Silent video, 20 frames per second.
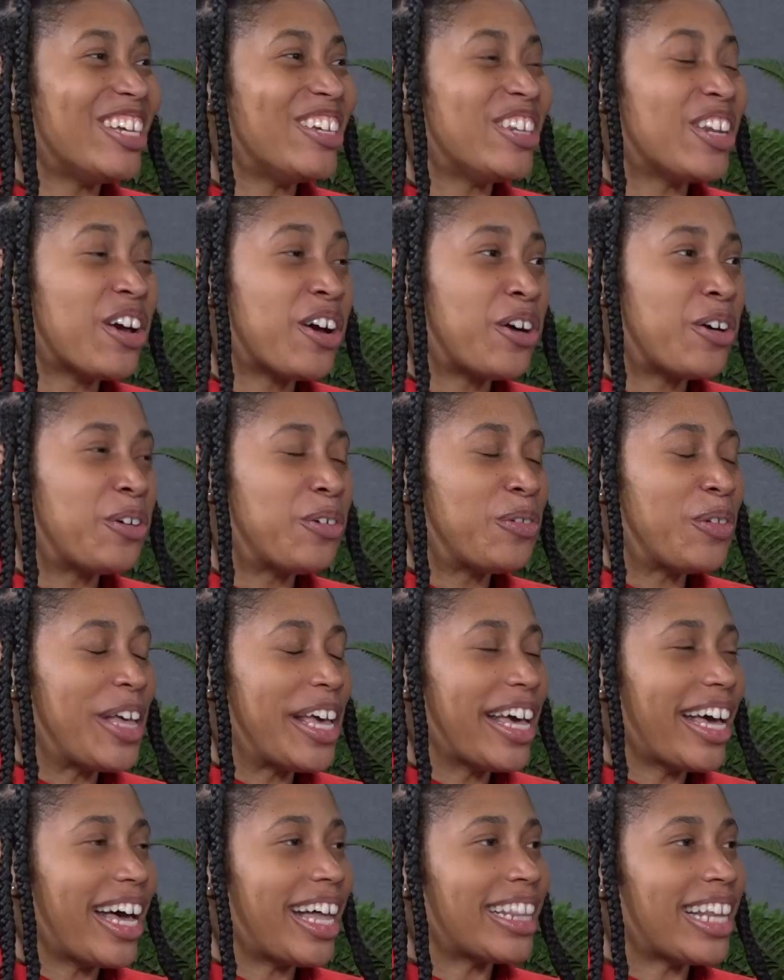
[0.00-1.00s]
you know,
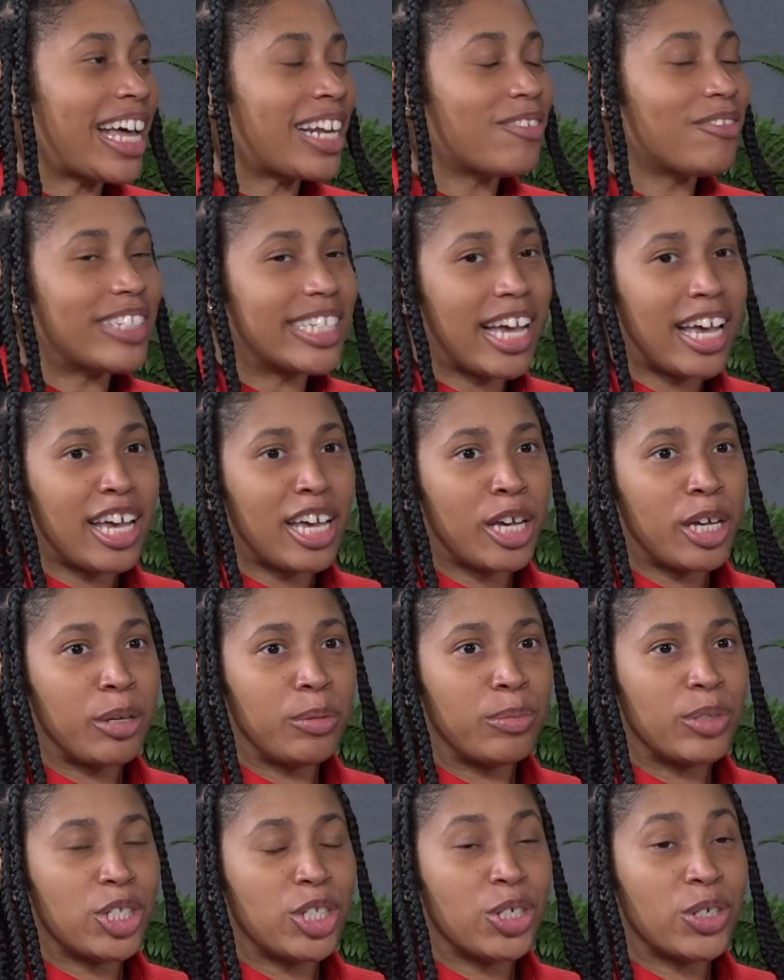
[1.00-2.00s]
a lot of
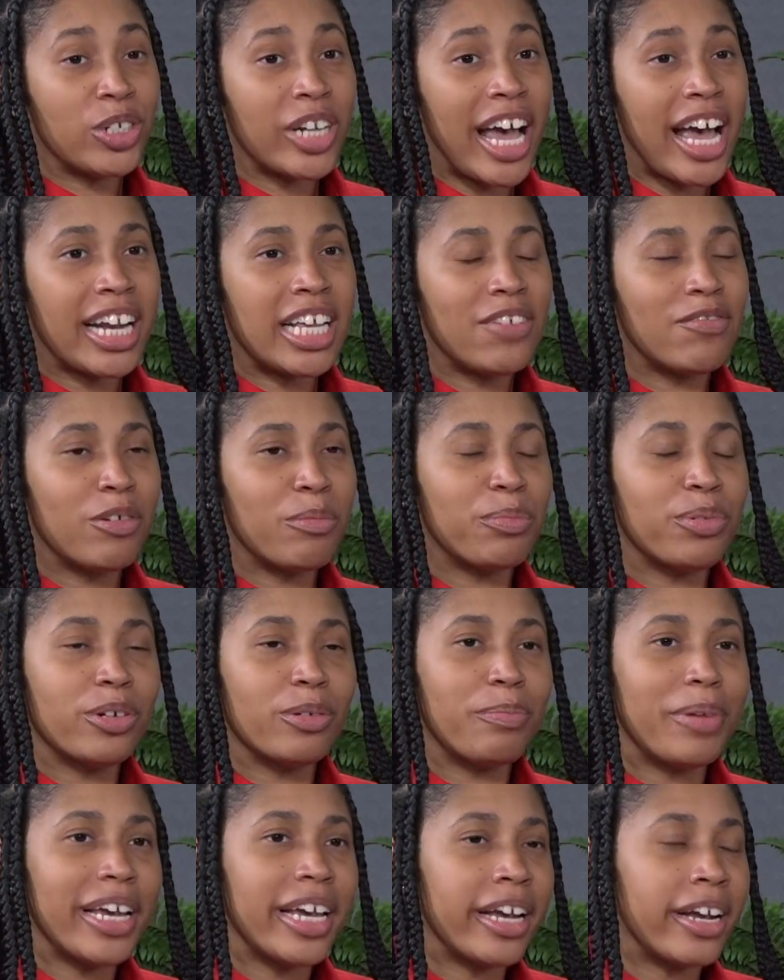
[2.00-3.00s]
times you're not even
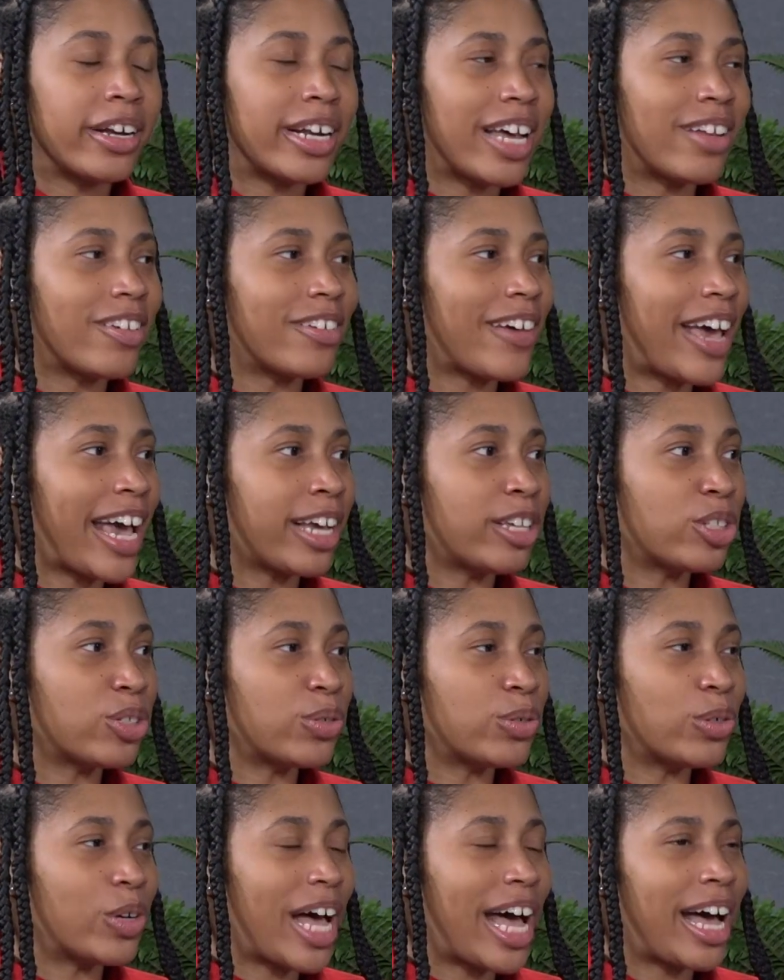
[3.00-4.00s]
prepared out of high
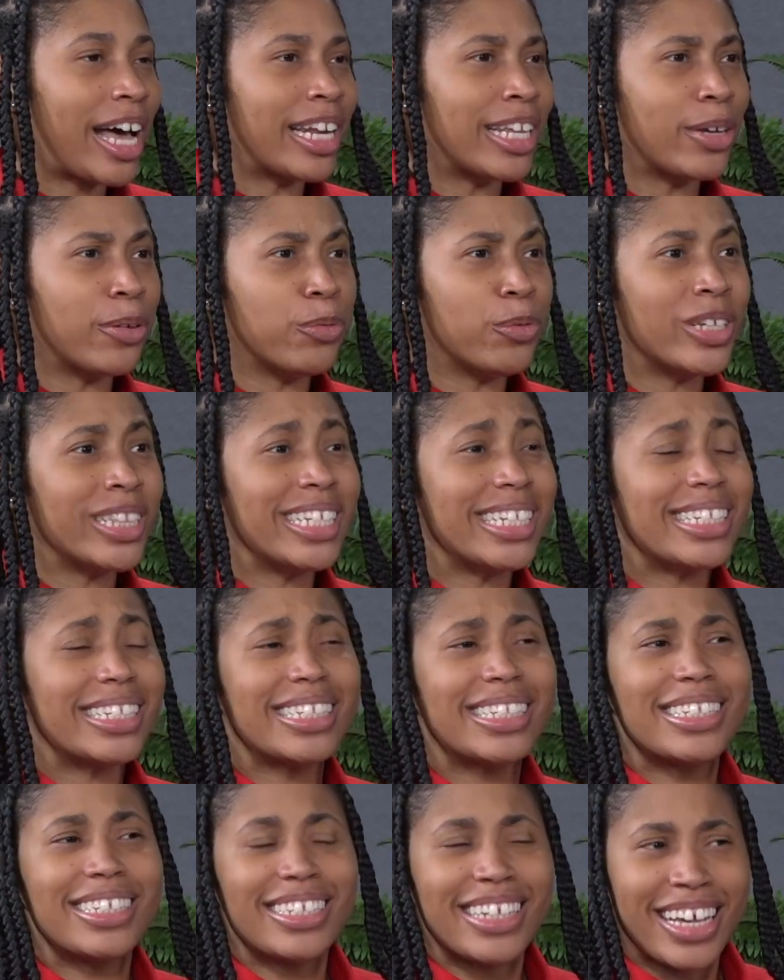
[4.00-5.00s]
school how to really
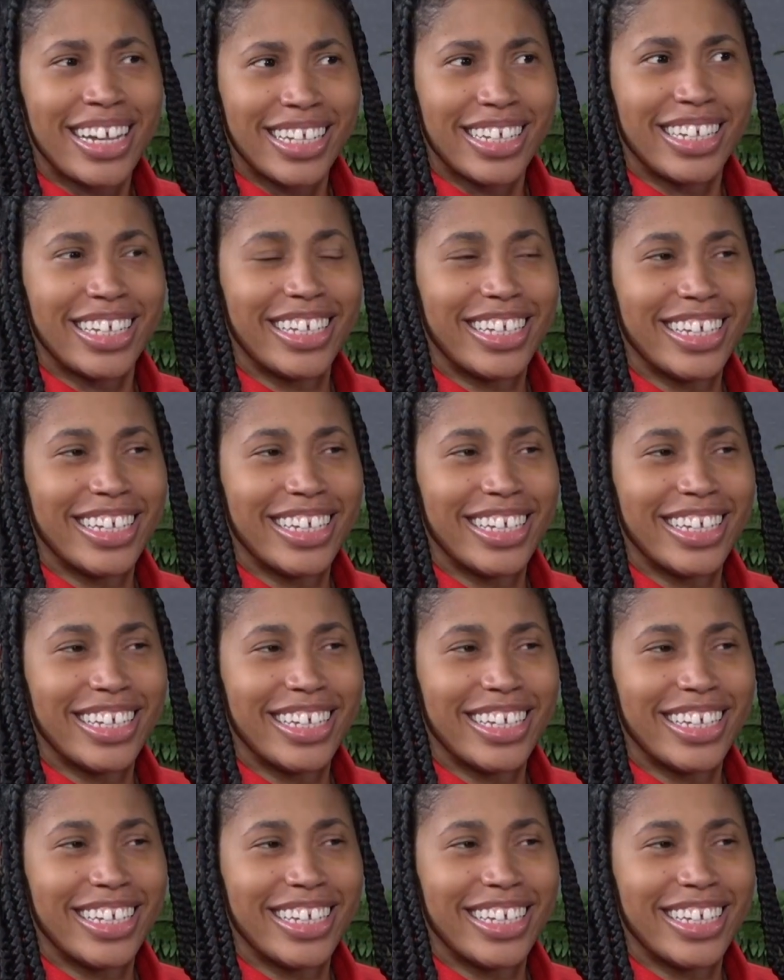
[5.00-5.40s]
study.